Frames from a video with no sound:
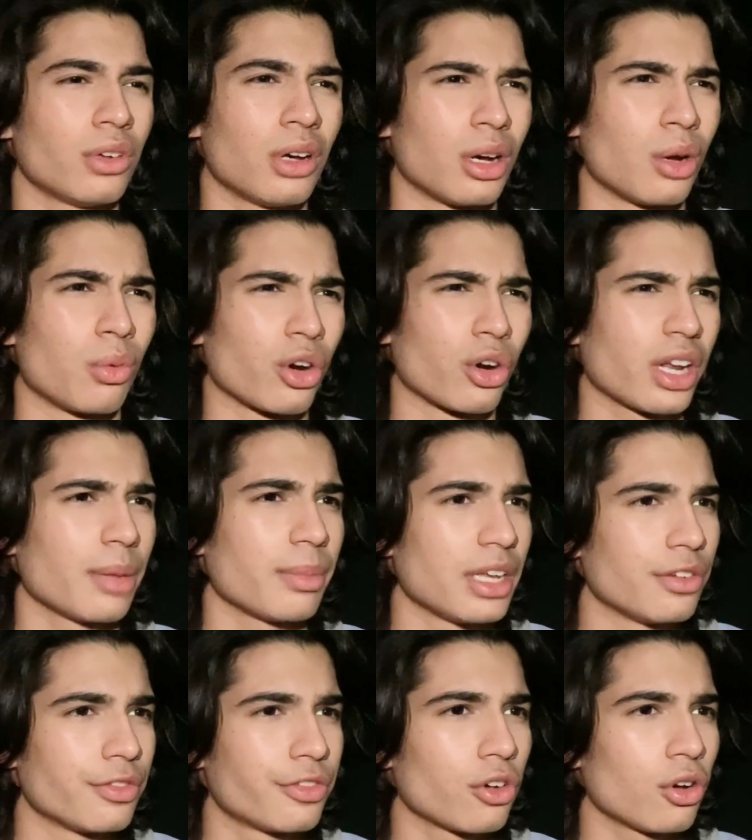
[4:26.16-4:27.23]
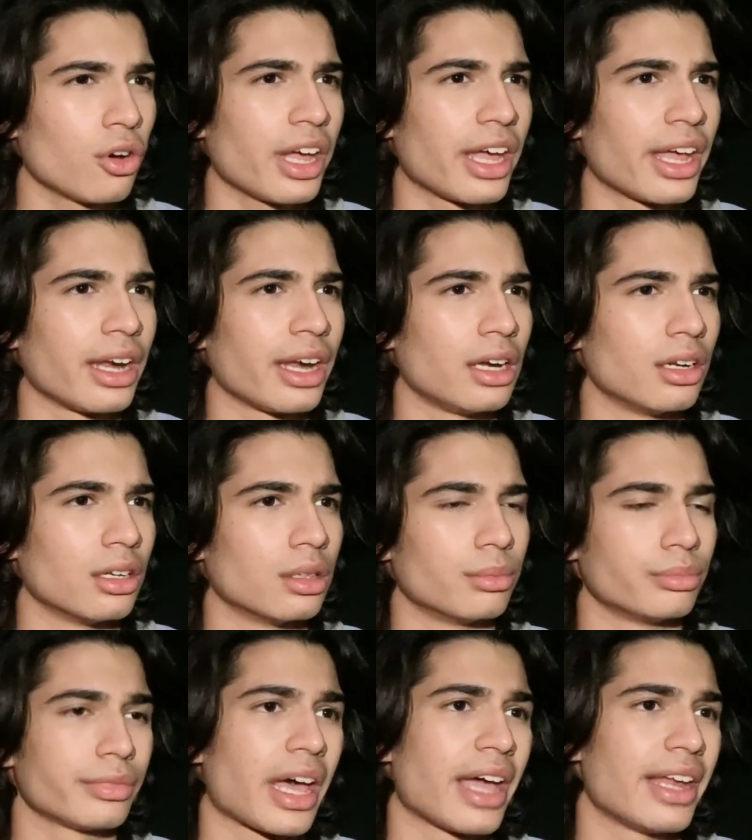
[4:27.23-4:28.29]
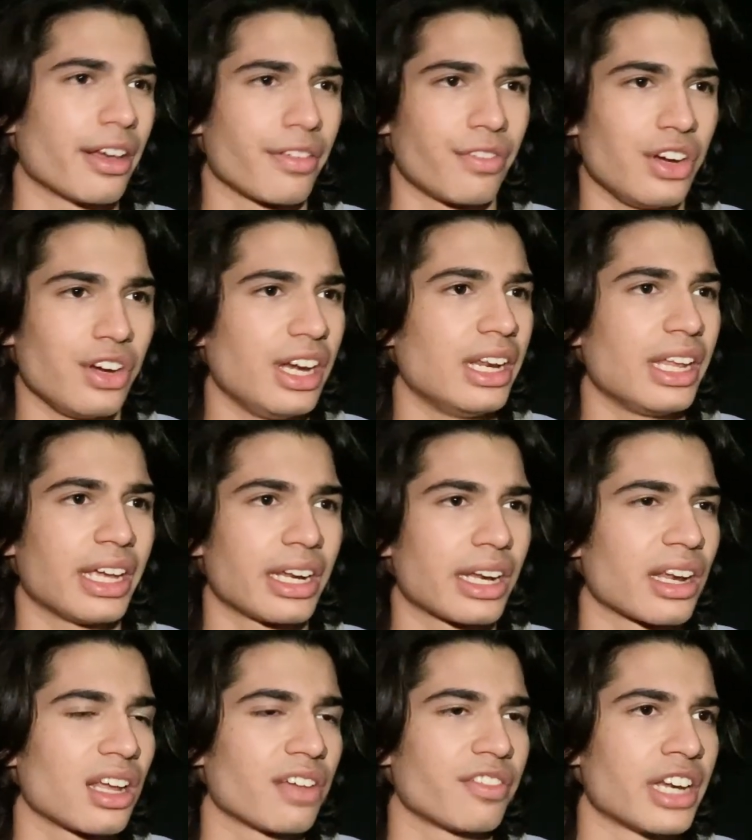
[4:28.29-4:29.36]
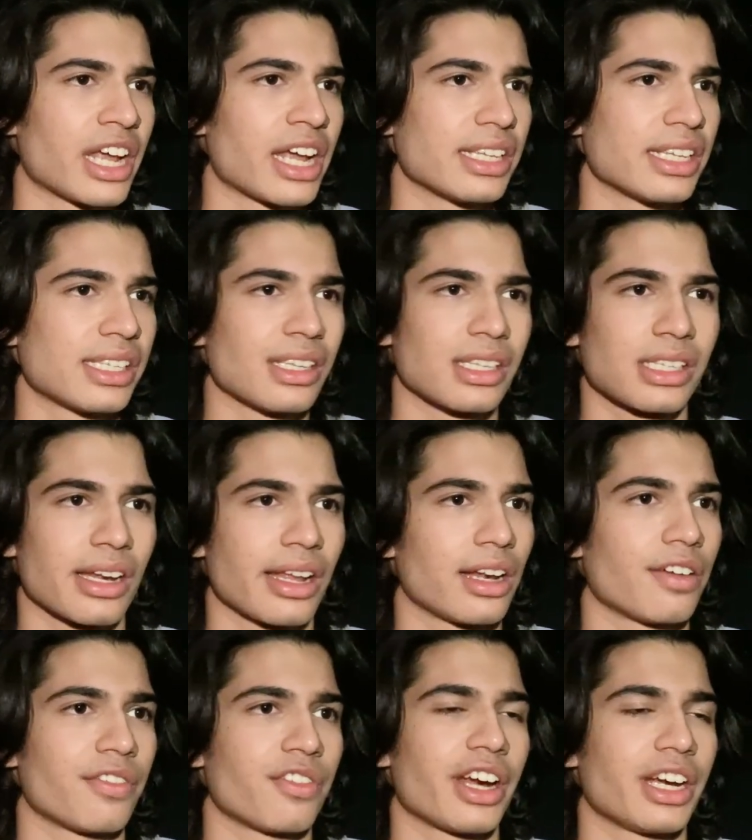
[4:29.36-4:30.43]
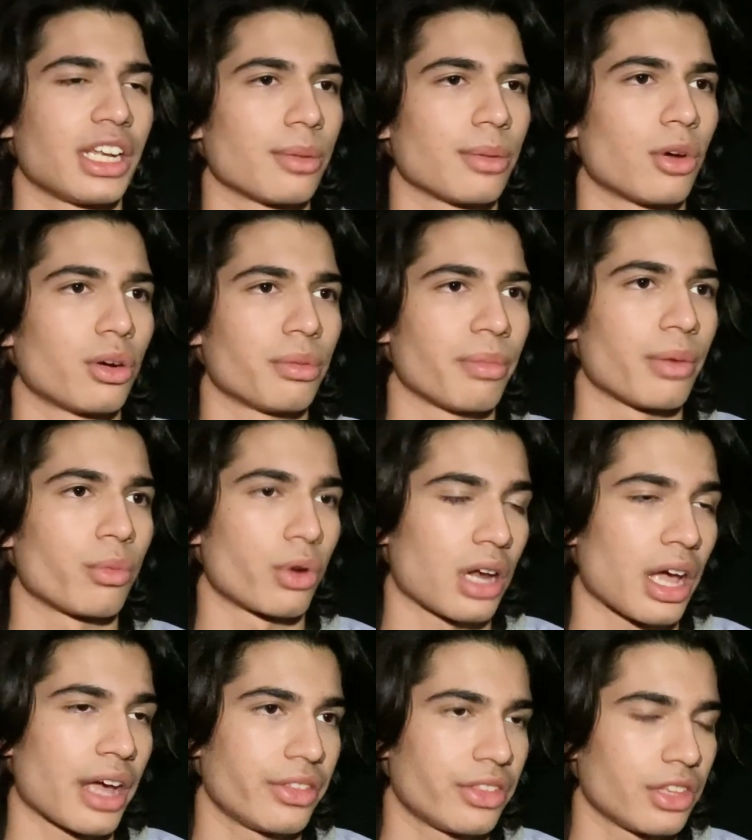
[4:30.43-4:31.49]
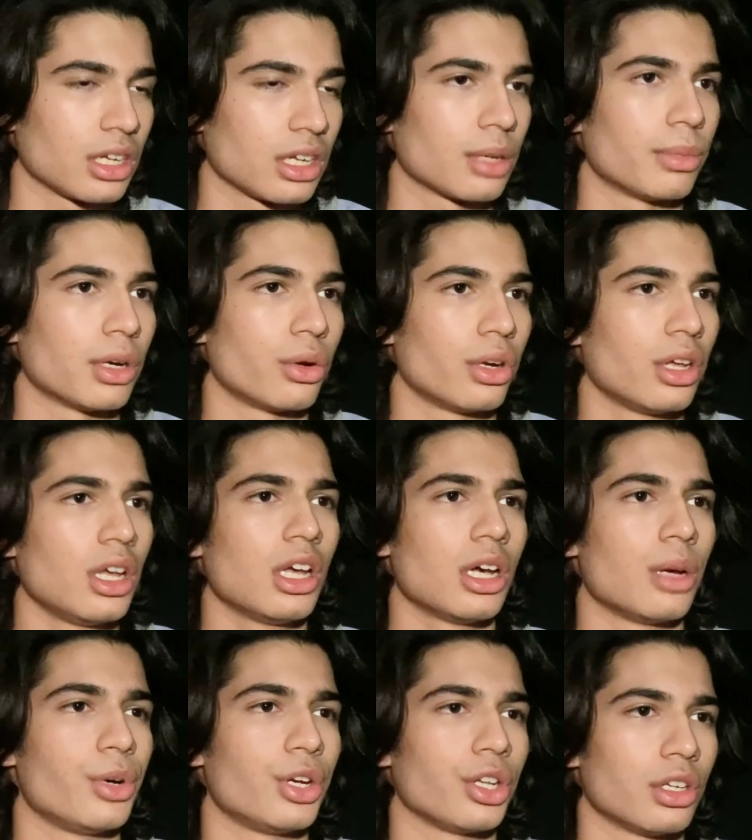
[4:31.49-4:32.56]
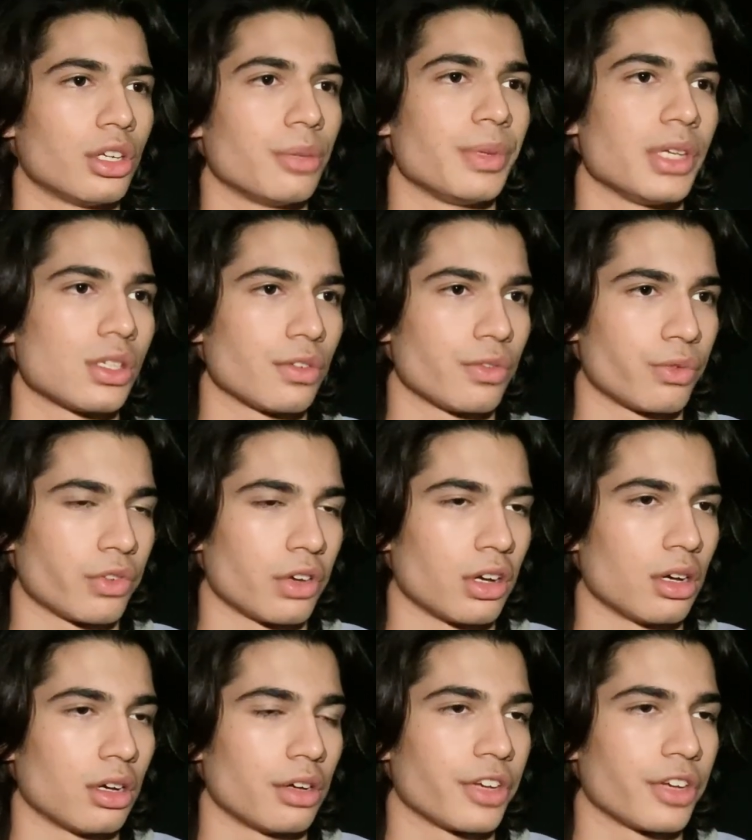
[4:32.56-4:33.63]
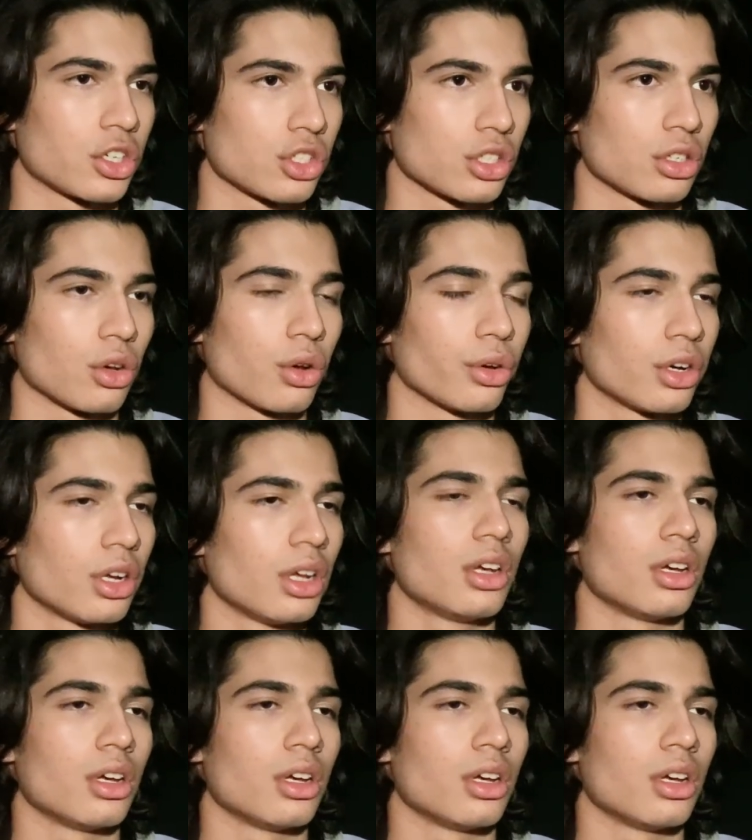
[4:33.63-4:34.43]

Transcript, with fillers: uh, what I'm in for, and um, I love reading and I love analysis and I love writing about my, what I think about a particular piece of uh, fiction, or